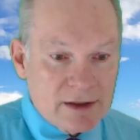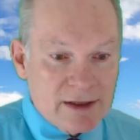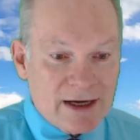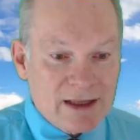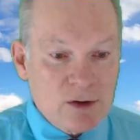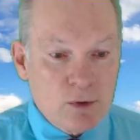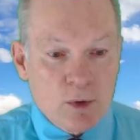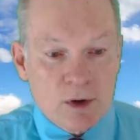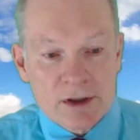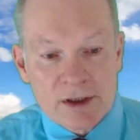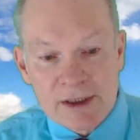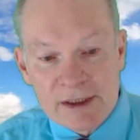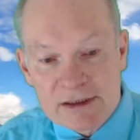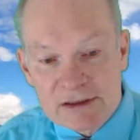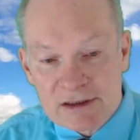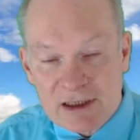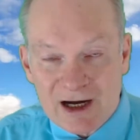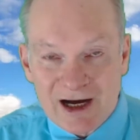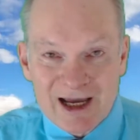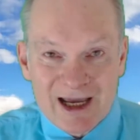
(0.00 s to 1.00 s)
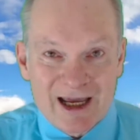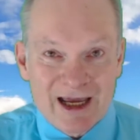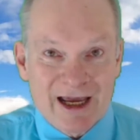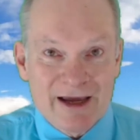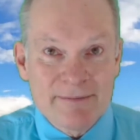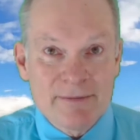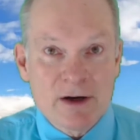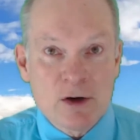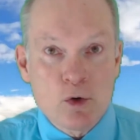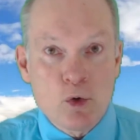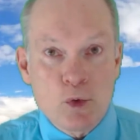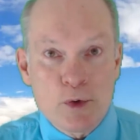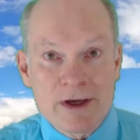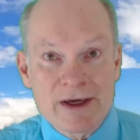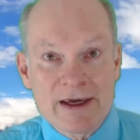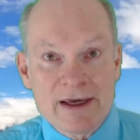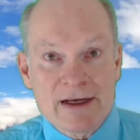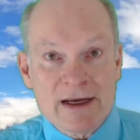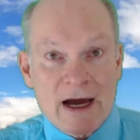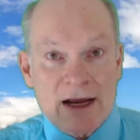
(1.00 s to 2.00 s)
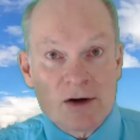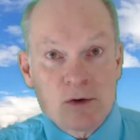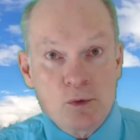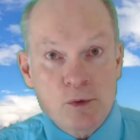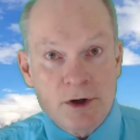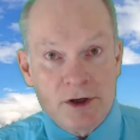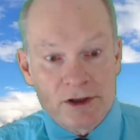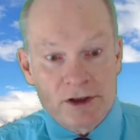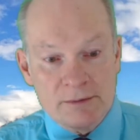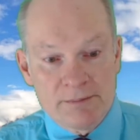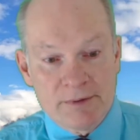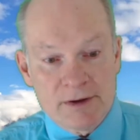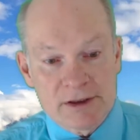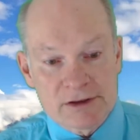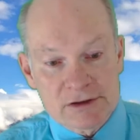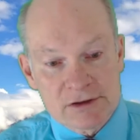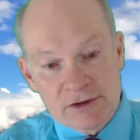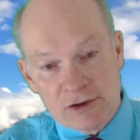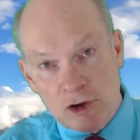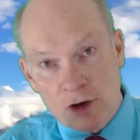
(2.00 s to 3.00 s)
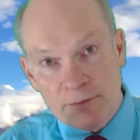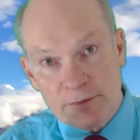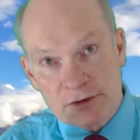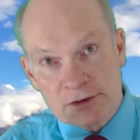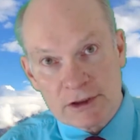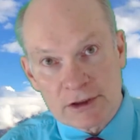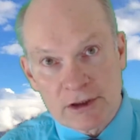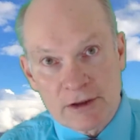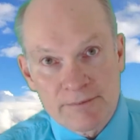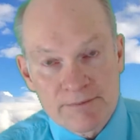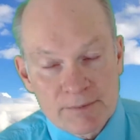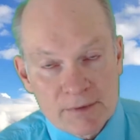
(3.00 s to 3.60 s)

And the other one is, I am a weak and unworthy person, the opposite.